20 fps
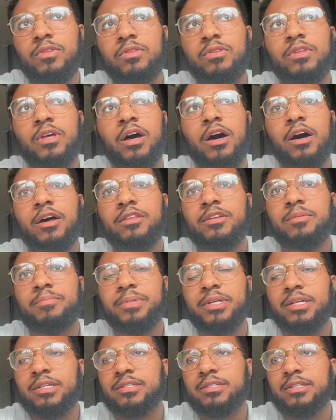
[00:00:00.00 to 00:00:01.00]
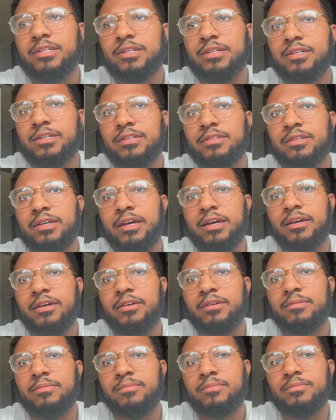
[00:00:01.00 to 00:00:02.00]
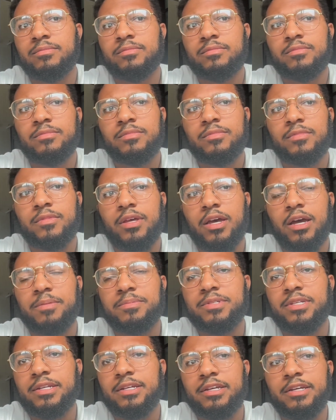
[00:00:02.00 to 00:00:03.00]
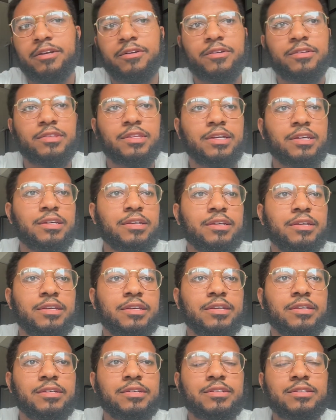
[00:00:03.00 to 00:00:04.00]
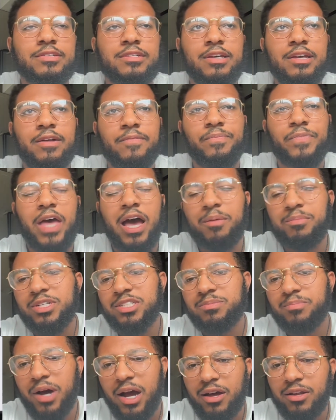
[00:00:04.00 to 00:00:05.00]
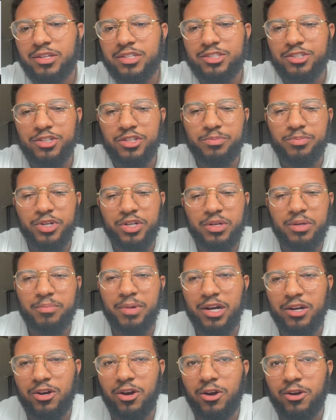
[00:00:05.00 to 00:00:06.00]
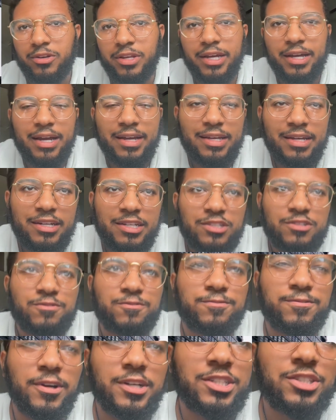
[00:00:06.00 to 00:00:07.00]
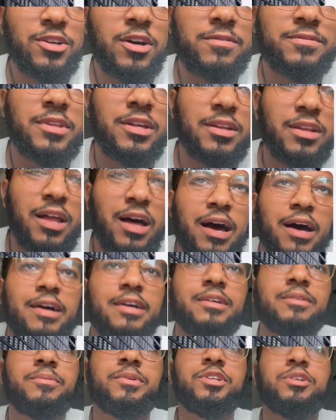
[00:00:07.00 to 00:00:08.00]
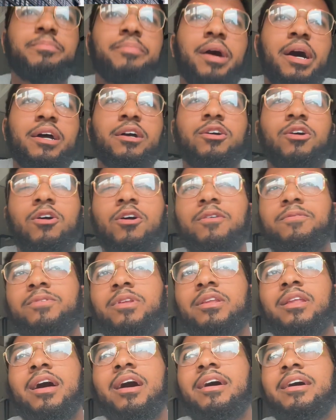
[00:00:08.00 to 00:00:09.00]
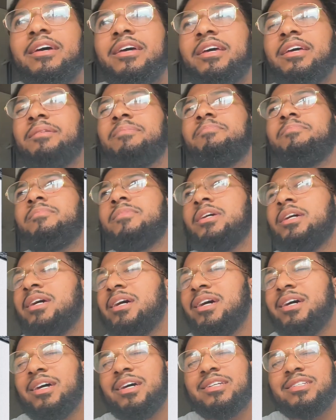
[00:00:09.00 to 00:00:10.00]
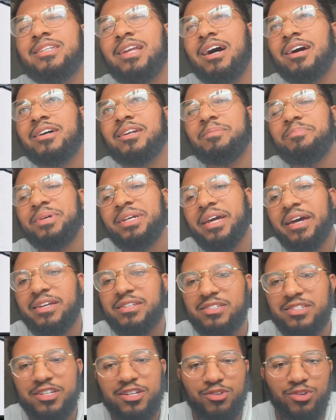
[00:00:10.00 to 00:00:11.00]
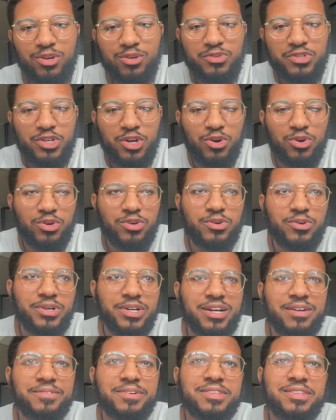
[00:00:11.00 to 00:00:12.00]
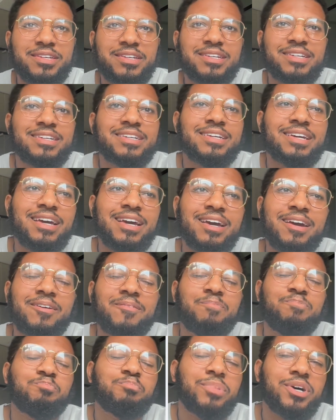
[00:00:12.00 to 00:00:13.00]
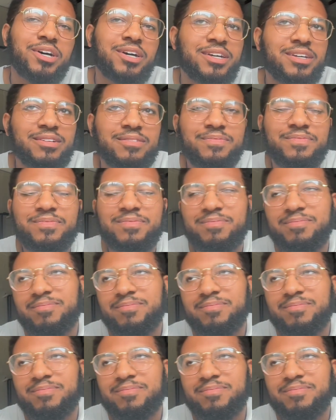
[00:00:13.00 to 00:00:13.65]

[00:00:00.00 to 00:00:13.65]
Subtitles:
the other biggest thing that I'm sitting here and thinking is, how much mileage are you putting in my car? Like, I get it's fresh off the lot, and when you buy a car off the lot, it's not going to be at zero total and everything. But